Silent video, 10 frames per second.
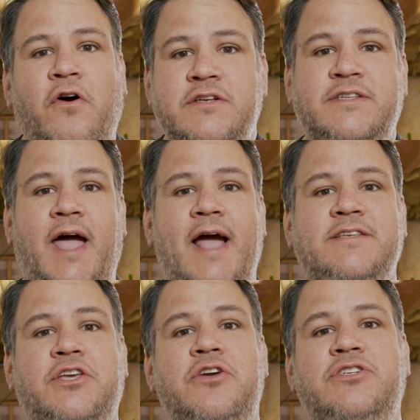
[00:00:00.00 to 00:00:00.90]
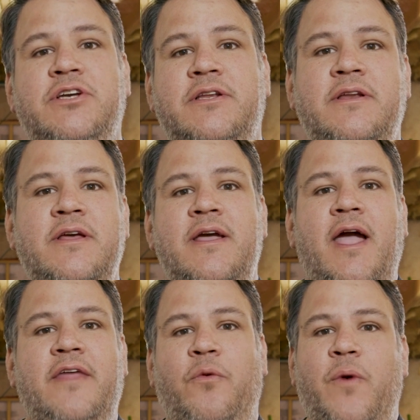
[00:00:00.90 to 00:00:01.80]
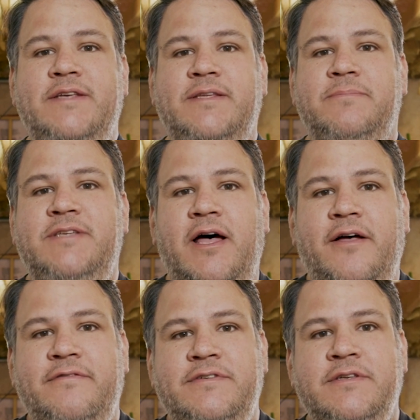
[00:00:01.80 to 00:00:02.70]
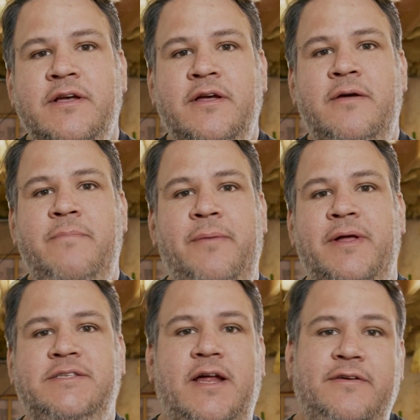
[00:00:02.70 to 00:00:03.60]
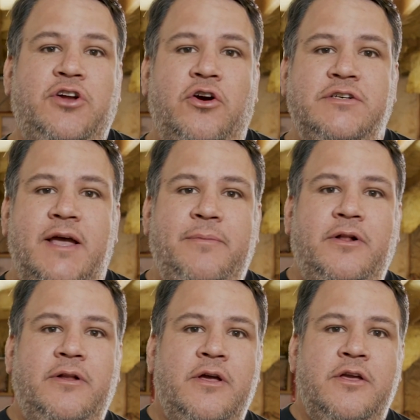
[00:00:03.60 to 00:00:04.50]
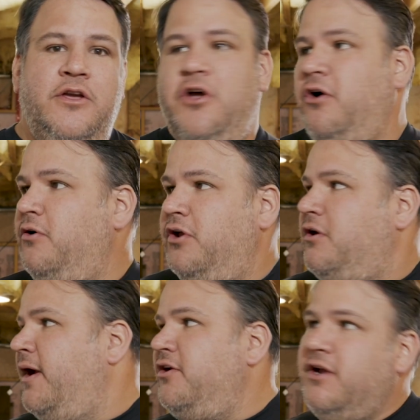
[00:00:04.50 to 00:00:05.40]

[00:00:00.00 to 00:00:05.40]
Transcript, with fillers: far as the execution and the rigs themselves, maybe instead of a turntable, you go look around